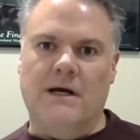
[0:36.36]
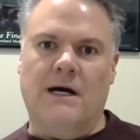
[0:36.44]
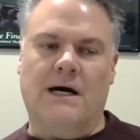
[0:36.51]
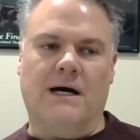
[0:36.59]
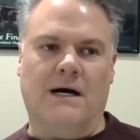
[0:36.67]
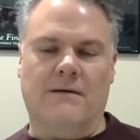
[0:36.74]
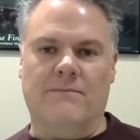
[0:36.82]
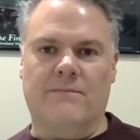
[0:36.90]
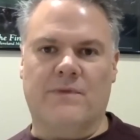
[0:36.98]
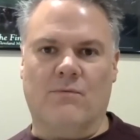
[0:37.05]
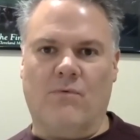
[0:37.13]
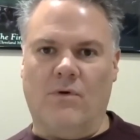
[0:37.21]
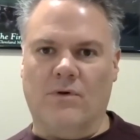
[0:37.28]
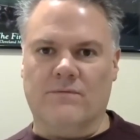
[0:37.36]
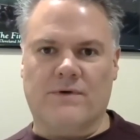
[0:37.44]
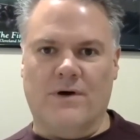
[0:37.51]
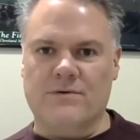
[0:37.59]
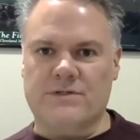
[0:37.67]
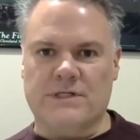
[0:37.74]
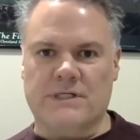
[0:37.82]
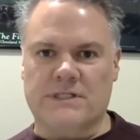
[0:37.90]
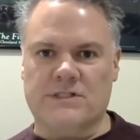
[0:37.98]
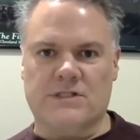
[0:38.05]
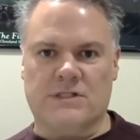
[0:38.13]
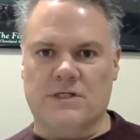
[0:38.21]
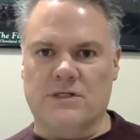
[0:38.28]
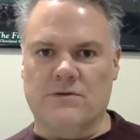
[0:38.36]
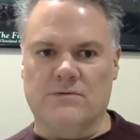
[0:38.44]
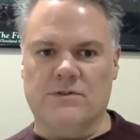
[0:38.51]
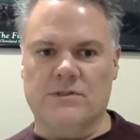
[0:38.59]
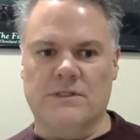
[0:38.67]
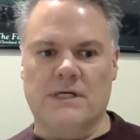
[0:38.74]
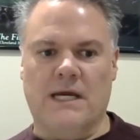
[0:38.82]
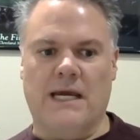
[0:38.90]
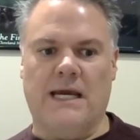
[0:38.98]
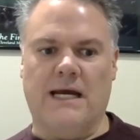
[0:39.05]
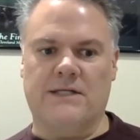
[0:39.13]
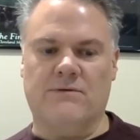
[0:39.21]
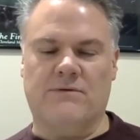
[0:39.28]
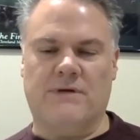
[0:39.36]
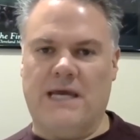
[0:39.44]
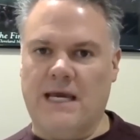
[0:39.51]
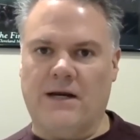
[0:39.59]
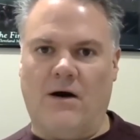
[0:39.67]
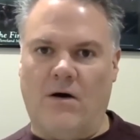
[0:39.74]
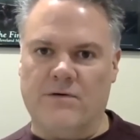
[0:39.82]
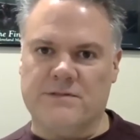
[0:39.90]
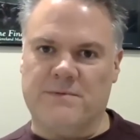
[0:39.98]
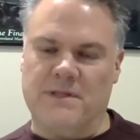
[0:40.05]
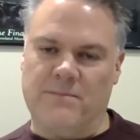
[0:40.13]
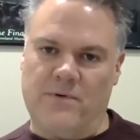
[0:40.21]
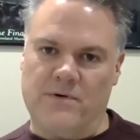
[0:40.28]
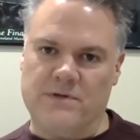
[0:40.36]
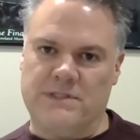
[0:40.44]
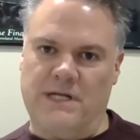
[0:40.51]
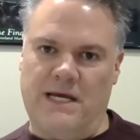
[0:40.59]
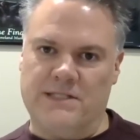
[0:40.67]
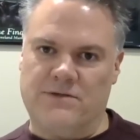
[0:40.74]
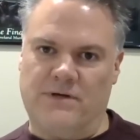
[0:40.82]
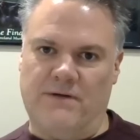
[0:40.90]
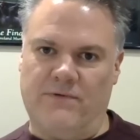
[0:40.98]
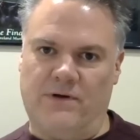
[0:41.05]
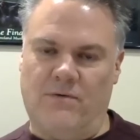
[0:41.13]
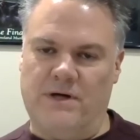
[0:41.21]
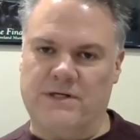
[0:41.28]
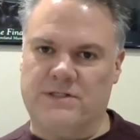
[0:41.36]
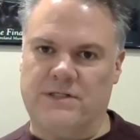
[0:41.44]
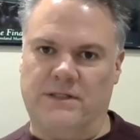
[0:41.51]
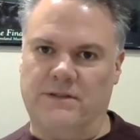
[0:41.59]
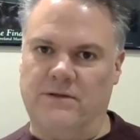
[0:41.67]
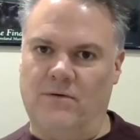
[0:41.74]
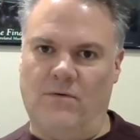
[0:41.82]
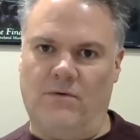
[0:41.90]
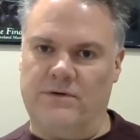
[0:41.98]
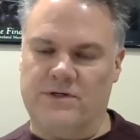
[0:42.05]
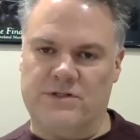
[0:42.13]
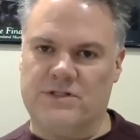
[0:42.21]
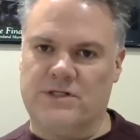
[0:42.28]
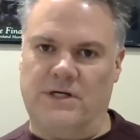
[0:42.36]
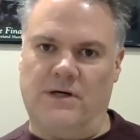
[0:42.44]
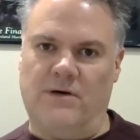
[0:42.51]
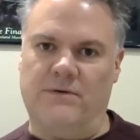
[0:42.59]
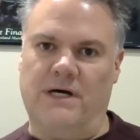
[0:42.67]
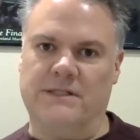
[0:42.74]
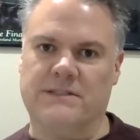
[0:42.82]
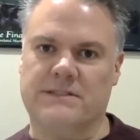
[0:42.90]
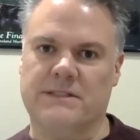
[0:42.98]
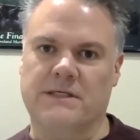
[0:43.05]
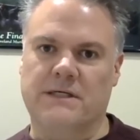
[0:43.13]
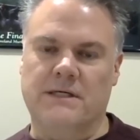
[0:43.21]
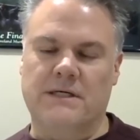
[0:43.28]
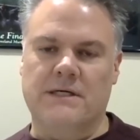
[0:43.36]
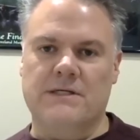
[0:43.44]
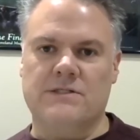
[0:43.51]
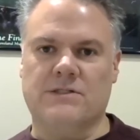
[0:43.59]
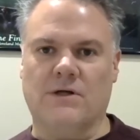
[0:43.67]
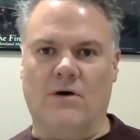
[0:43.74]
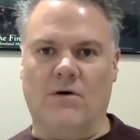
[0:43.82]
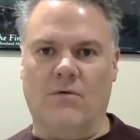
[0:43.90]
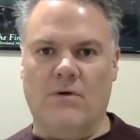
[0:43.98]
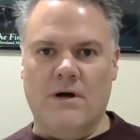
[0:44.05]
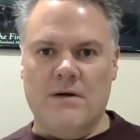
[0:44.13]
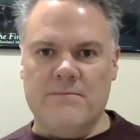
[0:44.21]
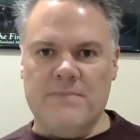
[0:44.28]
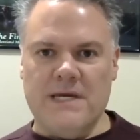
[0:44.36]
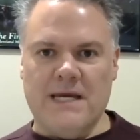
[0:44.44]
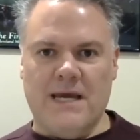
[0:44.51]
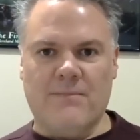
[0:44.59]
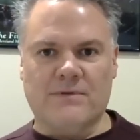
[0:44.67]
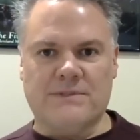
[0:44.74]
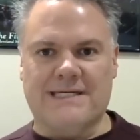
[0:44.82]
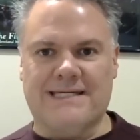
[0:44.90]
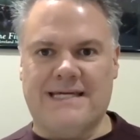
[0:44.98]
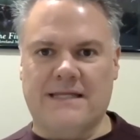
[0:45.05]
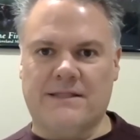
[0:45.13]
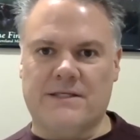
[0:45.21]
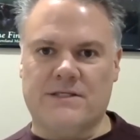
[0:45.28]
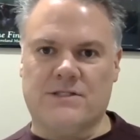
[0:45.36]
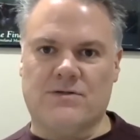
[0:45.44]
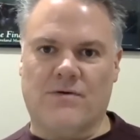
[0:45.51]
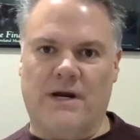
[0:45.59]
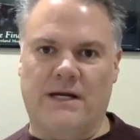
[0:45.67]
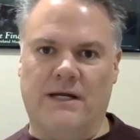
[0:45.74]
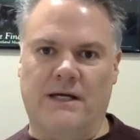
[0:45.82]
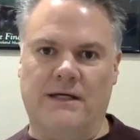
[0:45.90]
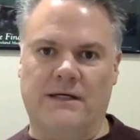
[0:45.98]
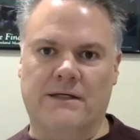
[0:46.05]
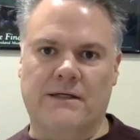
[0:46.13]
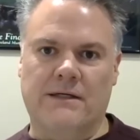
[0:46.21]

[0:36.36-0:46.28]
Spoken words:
the role of coaching is just huge. And you can't always be the person answering every question, or you're just going to go nuts. So being able to get this training